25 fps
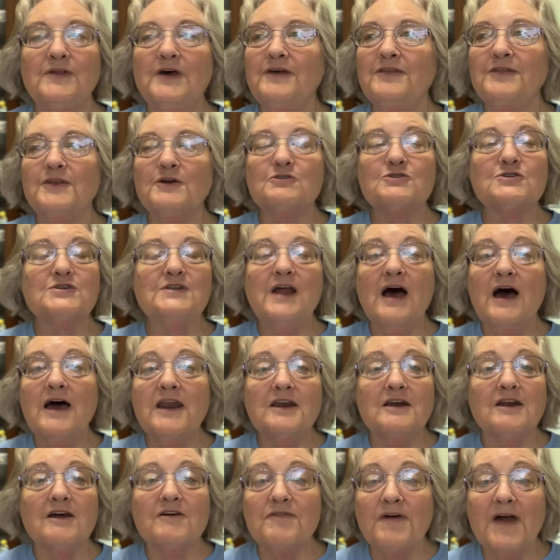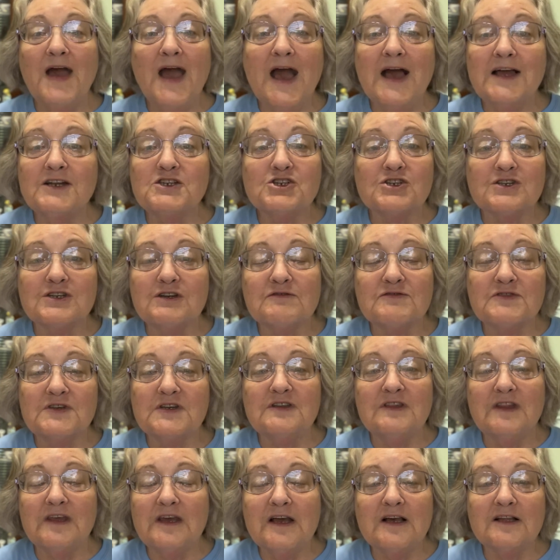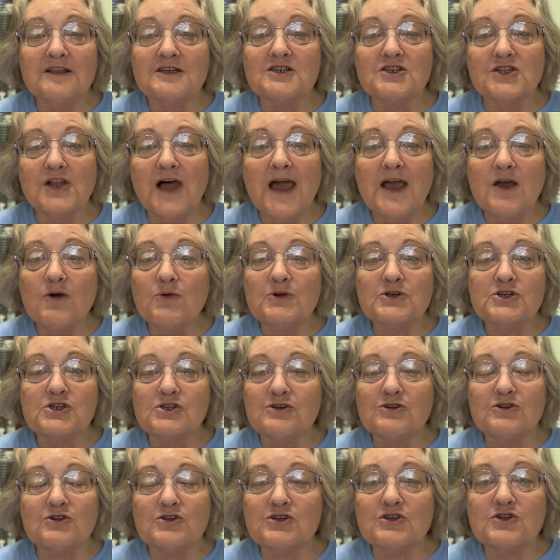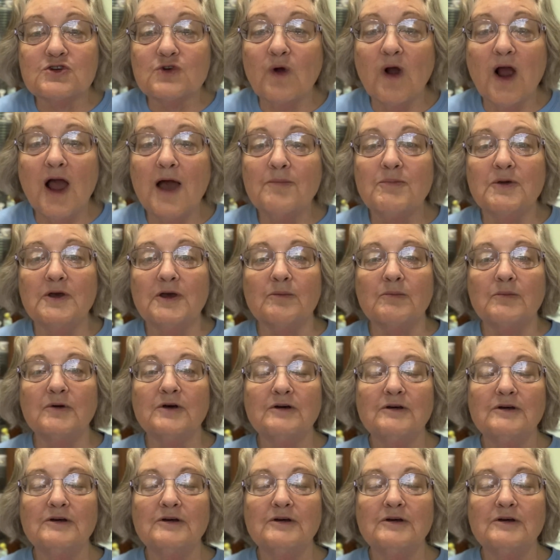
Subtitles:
There's not enough adjectives in the English language to describe him.